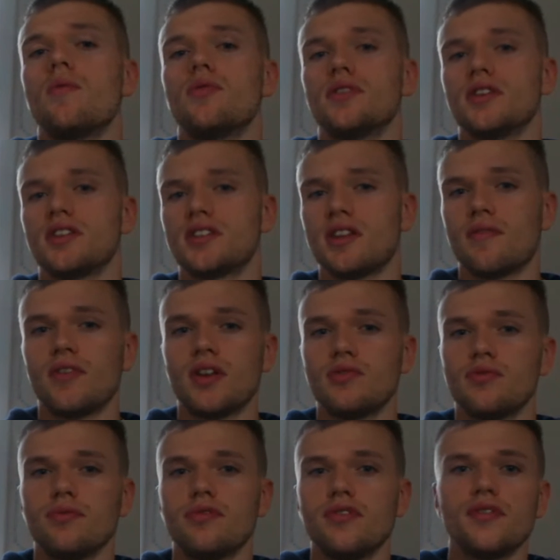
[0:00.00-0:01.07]
in a
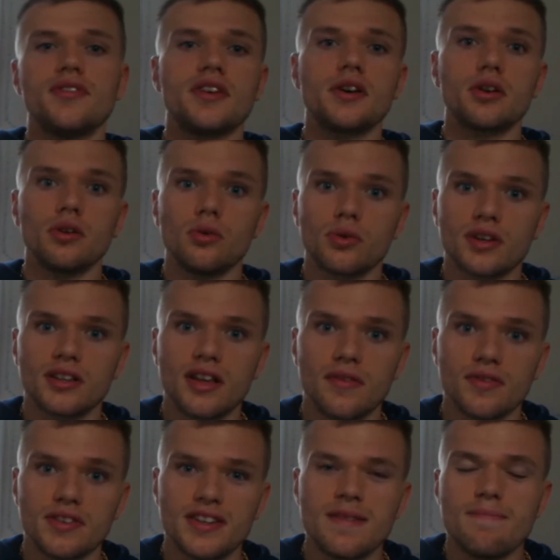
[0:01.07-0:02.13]
750 caloric deficit.